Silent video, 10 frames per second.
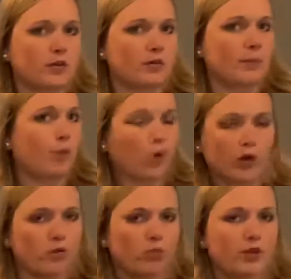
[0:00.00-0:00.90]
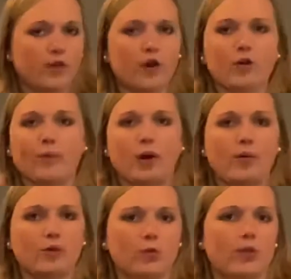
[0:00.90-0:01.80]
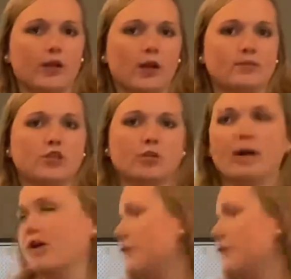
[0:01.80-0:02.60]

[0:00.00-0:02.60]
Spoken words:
important one though, and probably the one that comes to your mind